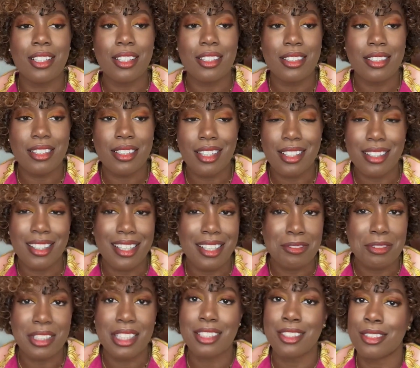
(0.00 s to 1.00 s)
Did I not have
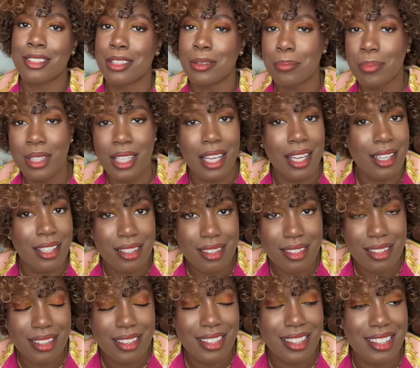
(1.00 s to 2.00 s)
to get on a plane?
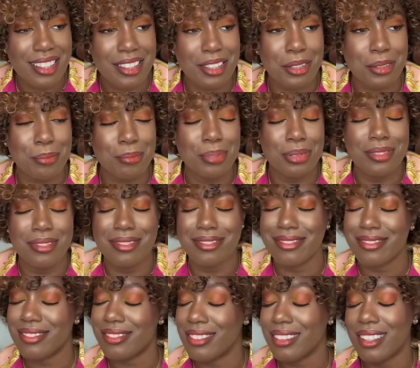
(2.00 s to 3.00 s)
I
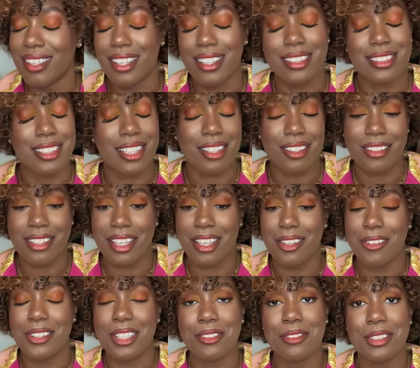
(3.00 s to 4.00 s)
was like, okay,
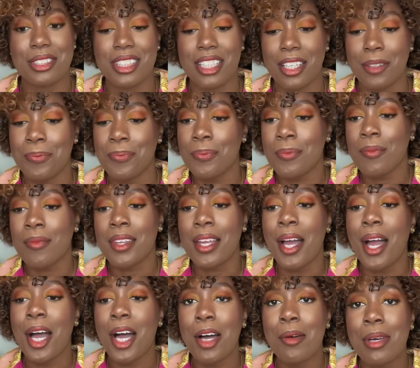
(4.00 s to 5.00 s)
whatever you say.
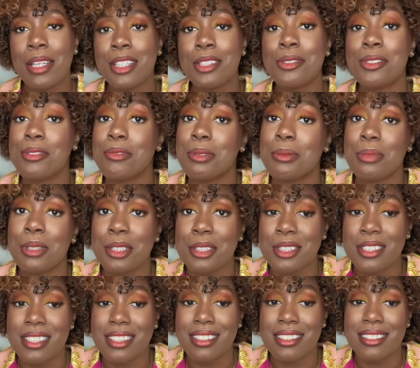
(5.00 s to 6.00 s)
And this was from a
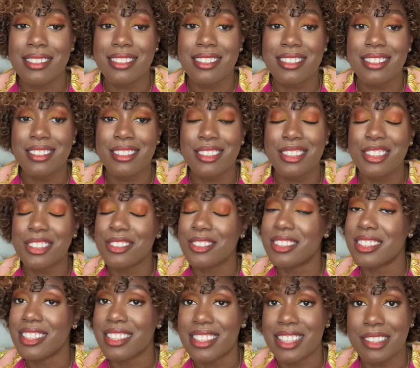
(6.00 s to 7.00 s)
person who
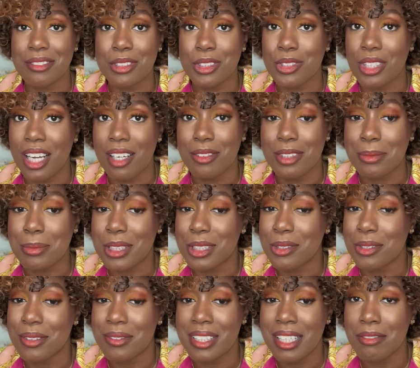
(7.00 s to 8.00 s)
didn't even travel. I'm like, do
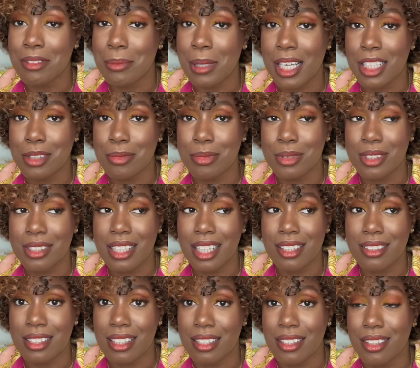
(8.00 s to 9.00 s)
you even have a passport? How
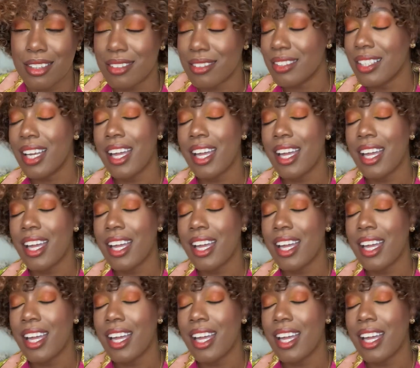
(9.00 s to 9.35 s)
dare you?